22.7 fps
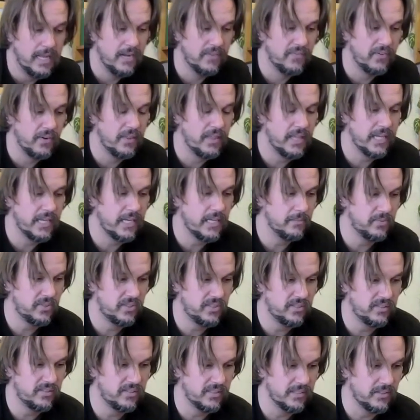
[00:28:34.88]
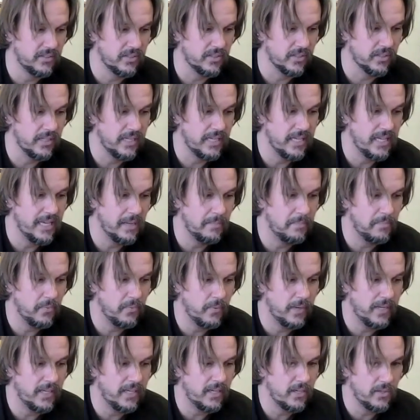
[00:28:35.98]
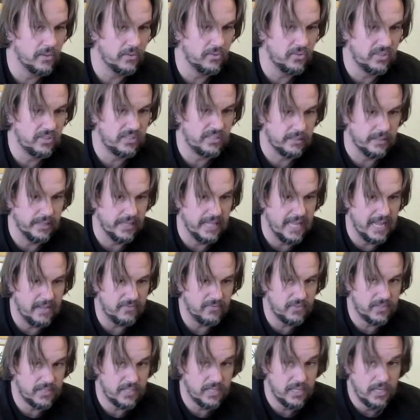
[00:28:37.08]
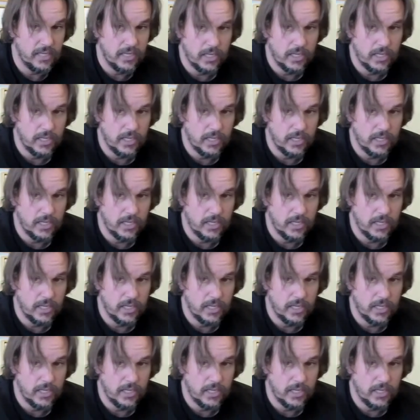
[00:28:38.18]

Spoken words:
Everything comes to center. Hip weight goes to left,